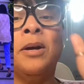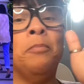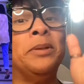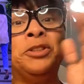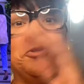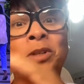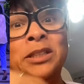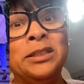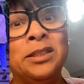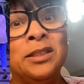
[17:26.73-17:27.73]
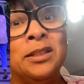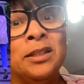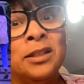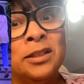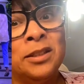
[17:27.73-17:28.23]
But you could have took
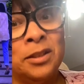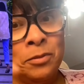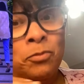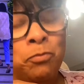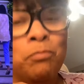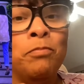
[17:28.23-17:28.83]
the